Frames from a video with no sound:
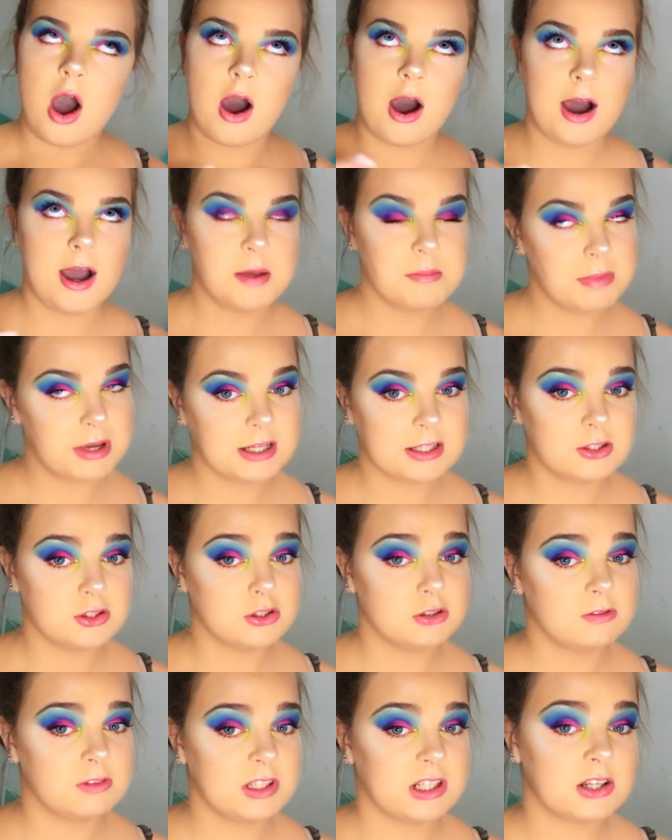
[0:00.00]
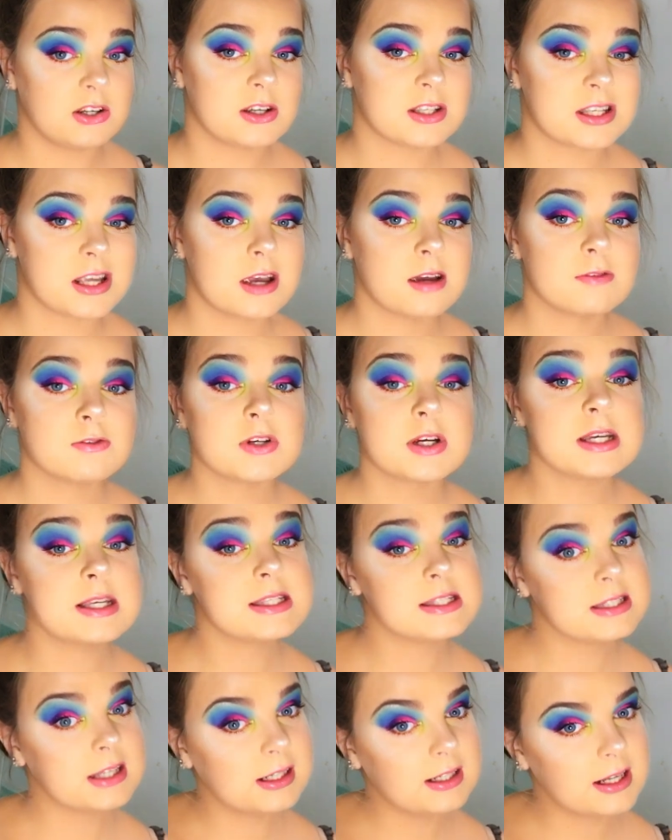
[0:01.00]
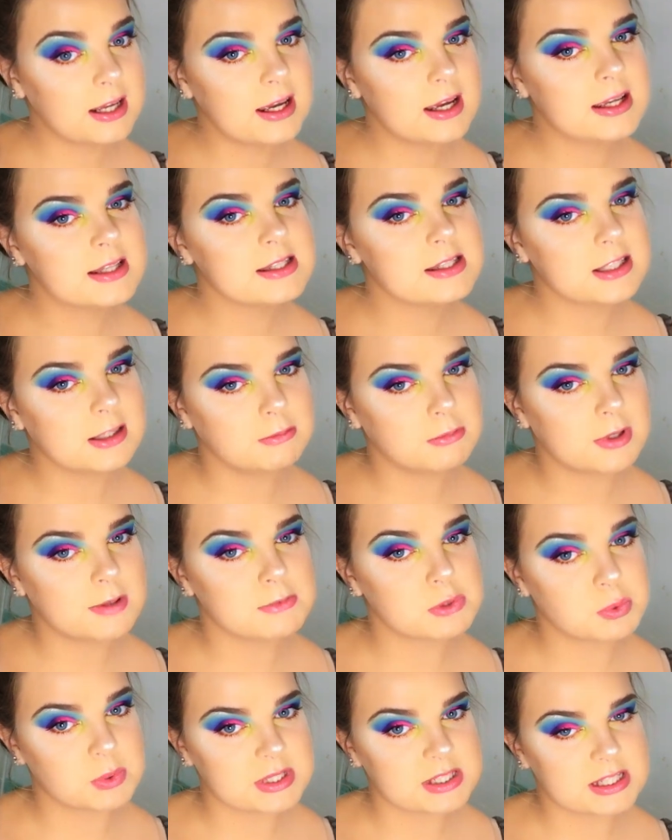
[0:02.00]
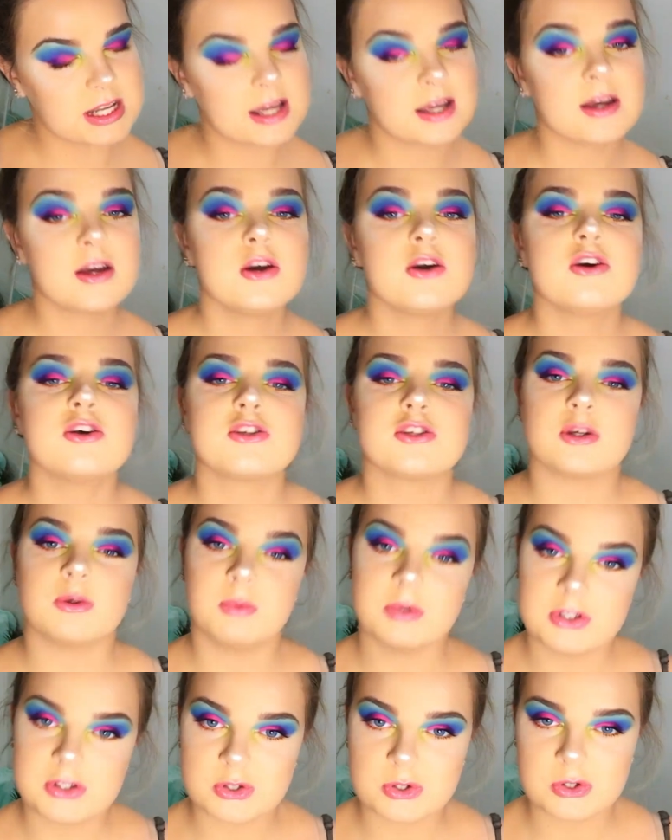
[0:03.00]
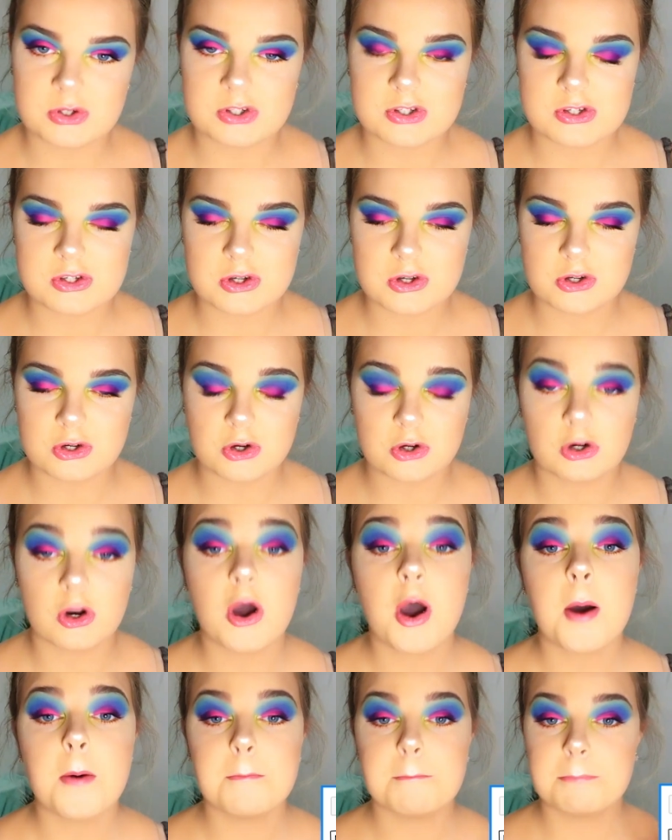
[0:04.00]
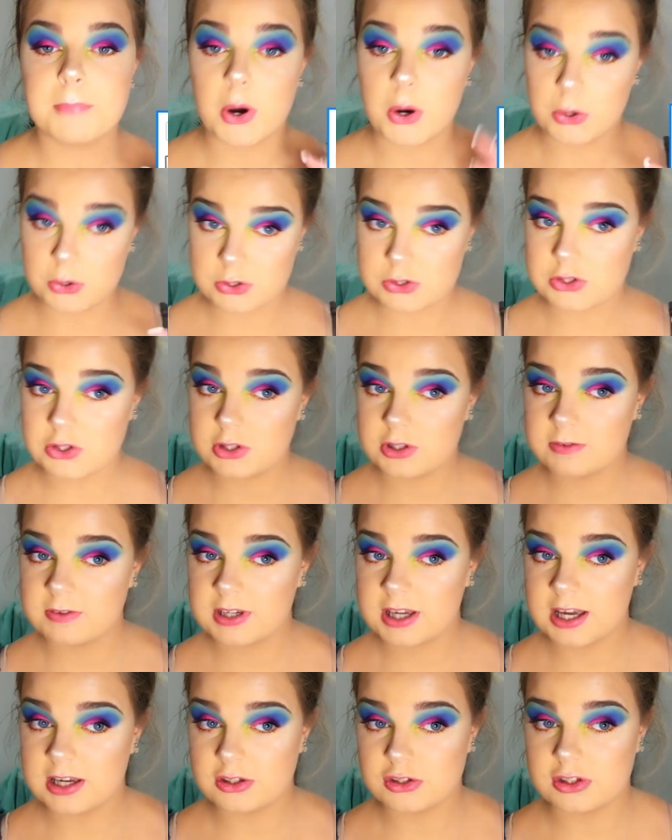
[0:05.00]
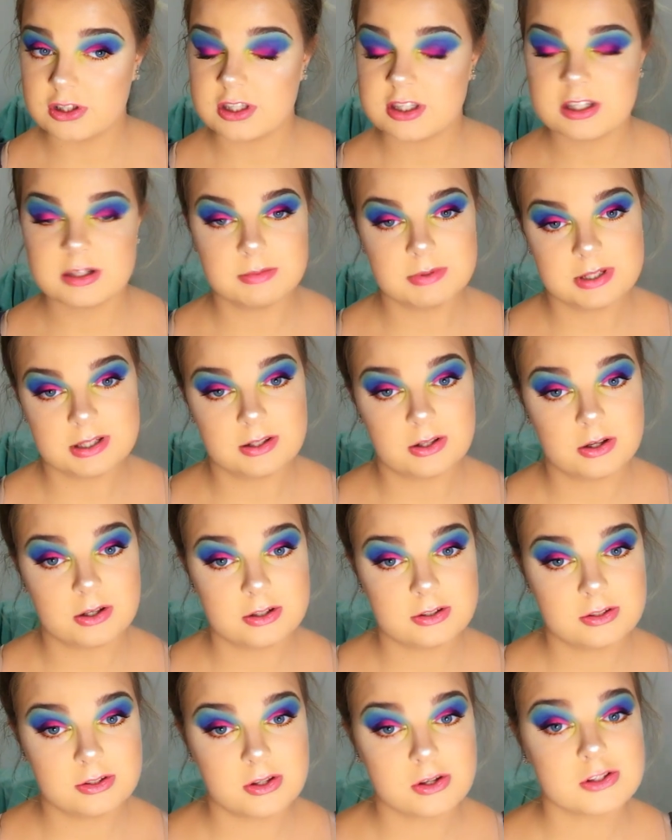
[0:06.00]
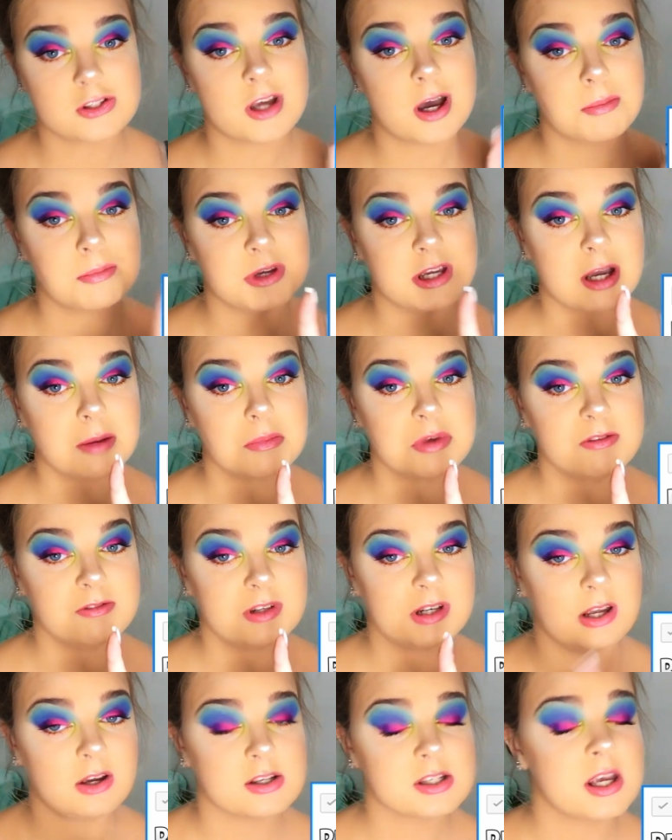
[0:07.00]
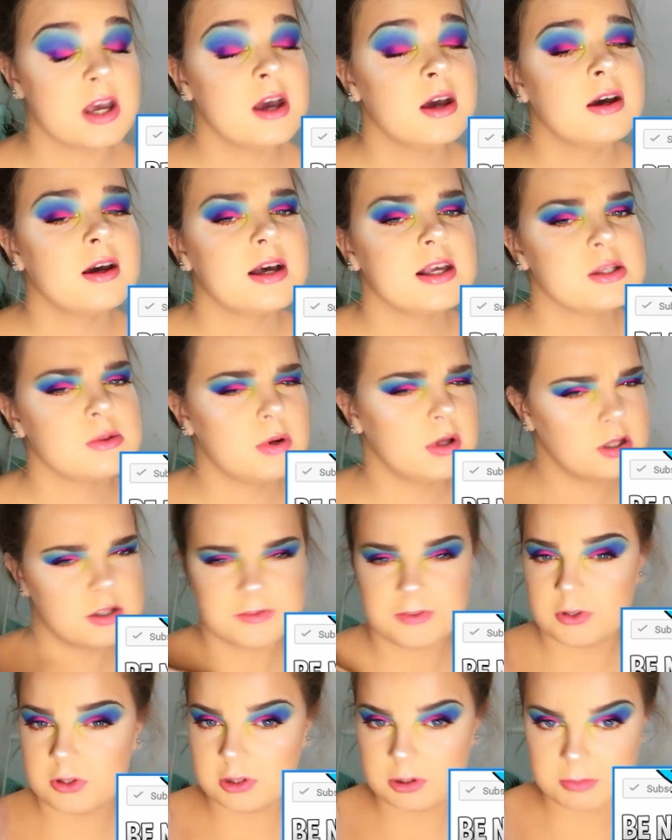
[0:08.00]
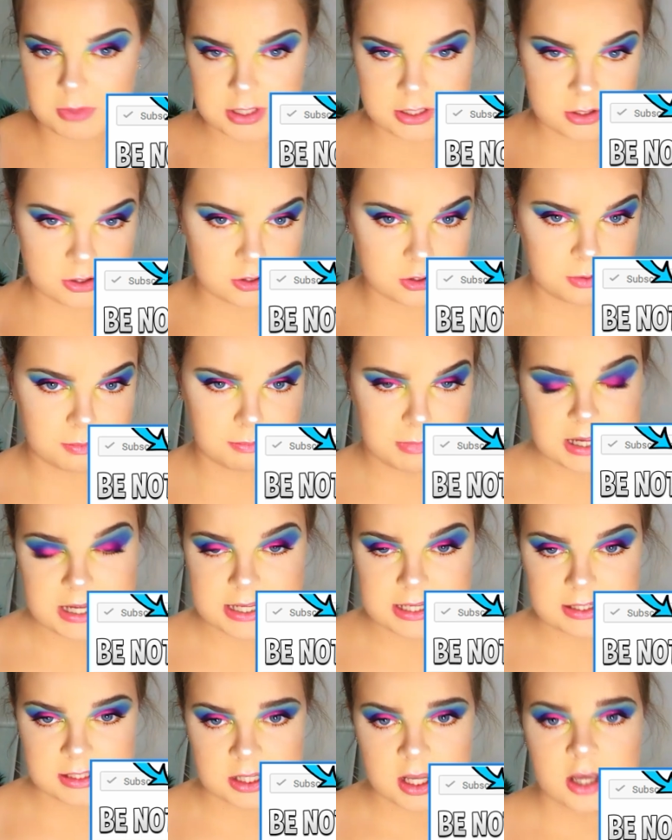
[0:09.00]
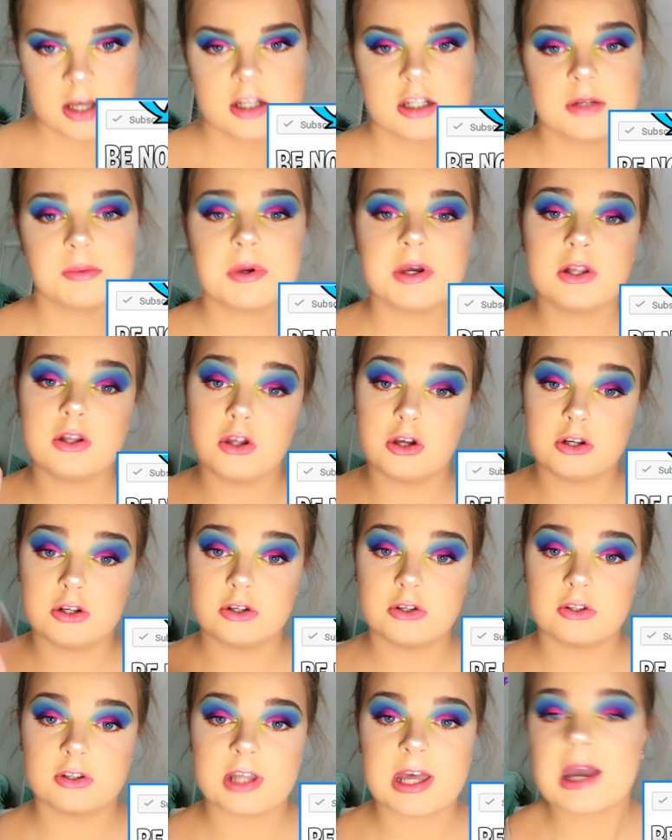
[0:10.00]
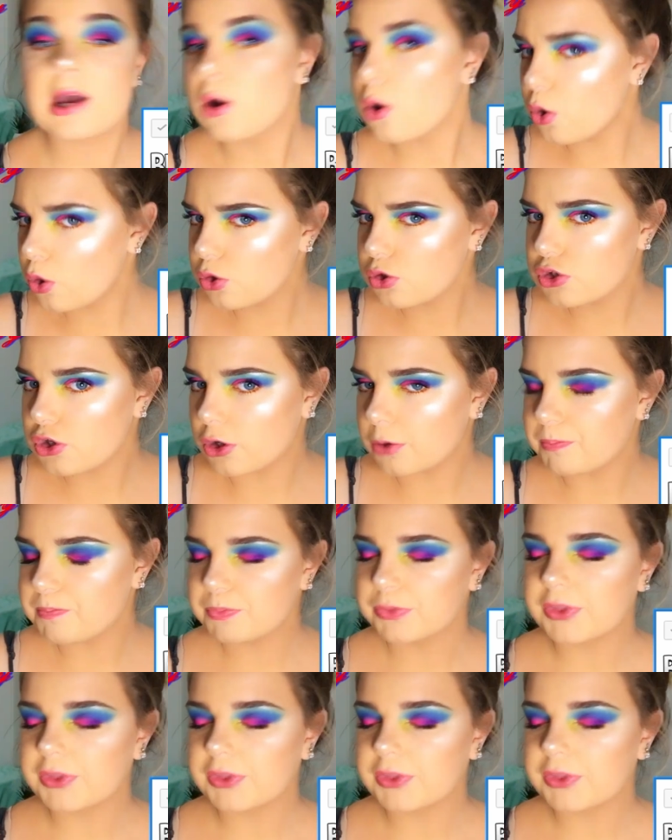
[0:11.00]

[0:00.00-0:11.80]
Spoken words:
I make new videos every Sunday and sometimes Wednesday, so be sure to turn on post notifications to be alerted of those up and coming videos, as well as following my social medias to be alerted on there also.